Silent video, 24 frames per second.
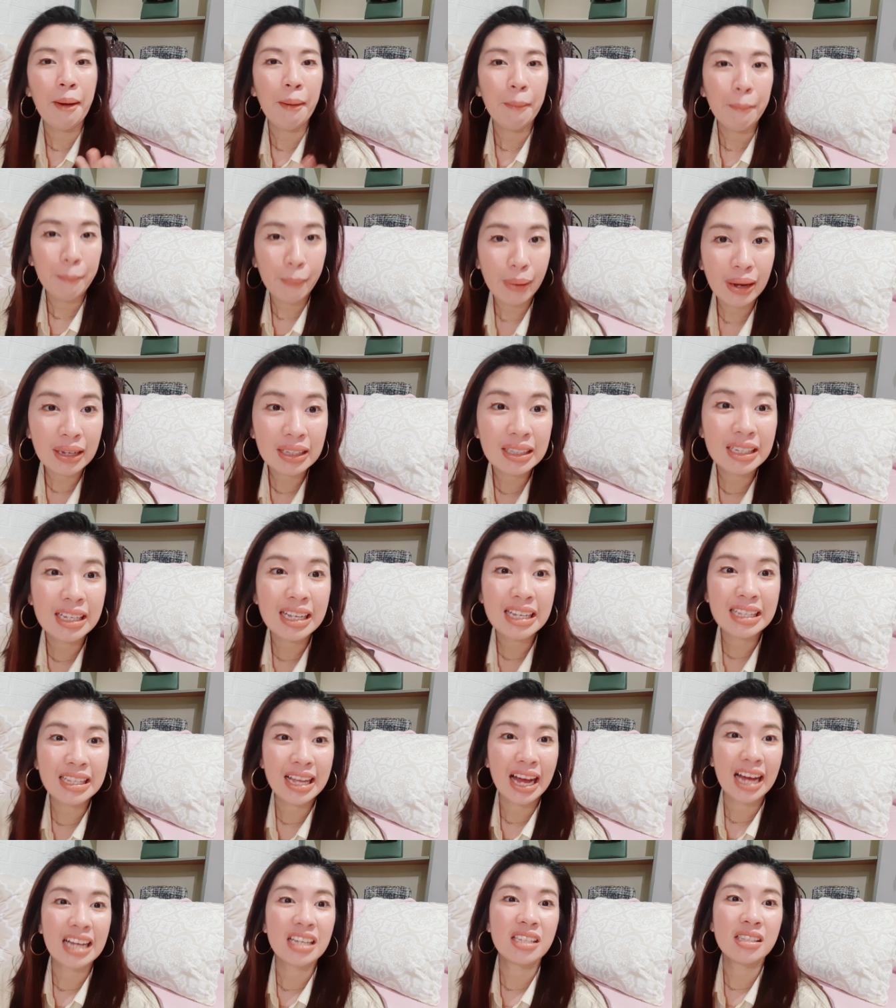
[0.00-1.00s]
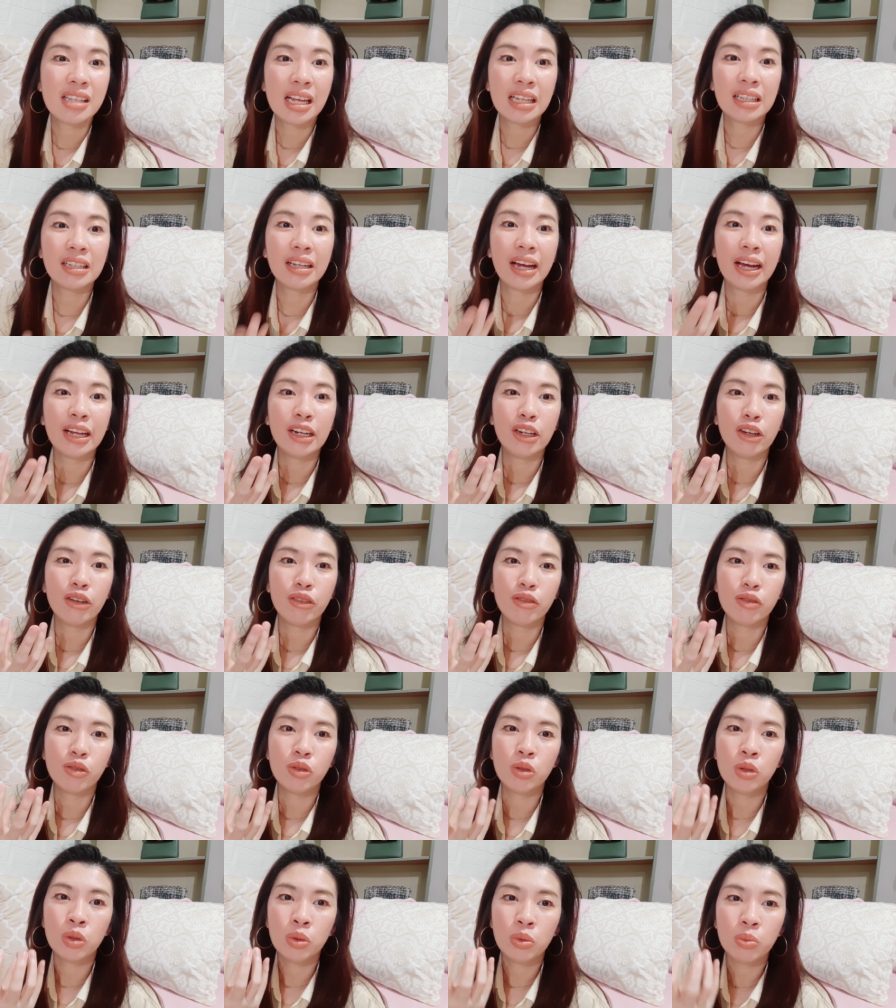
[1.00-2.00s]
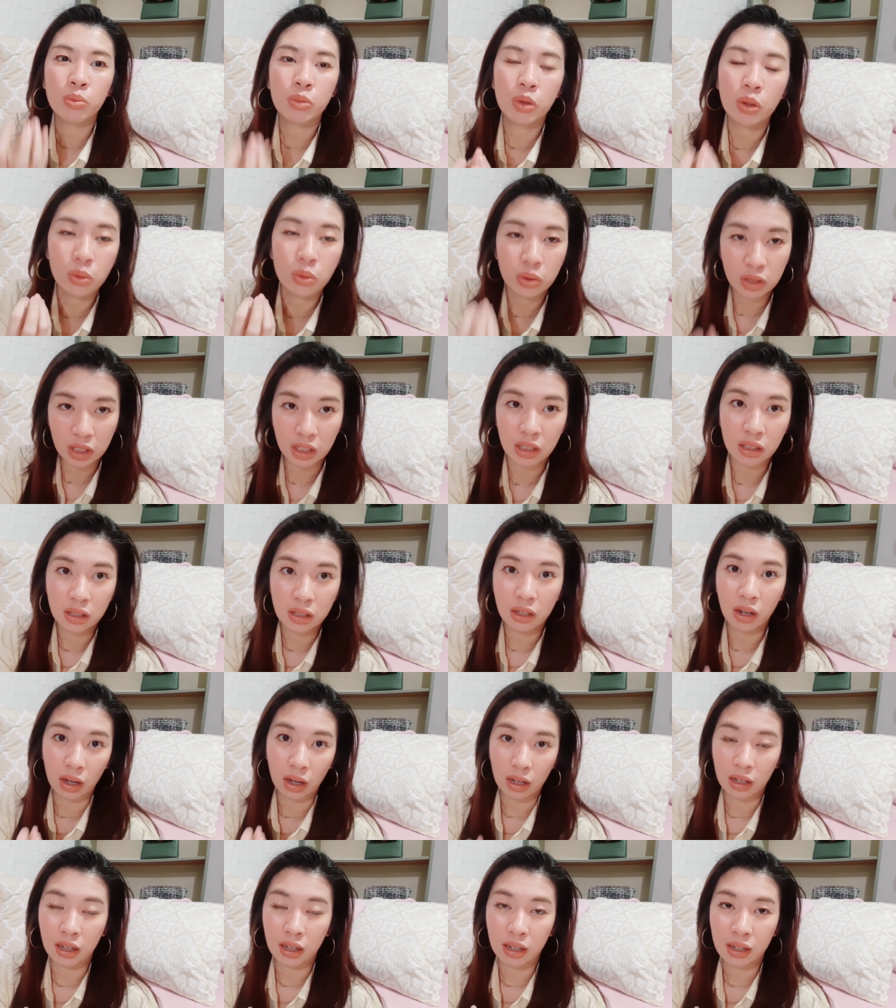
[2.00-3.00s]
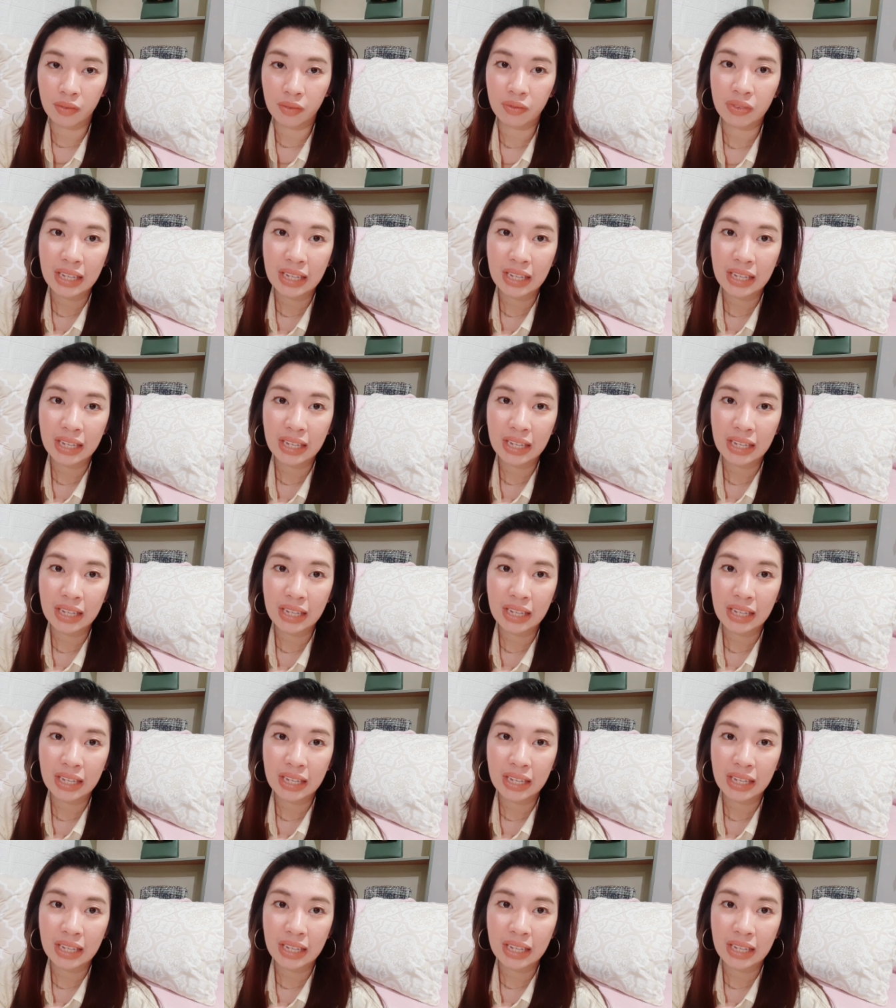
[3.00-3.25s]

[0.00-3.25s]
but it has that kind of muted color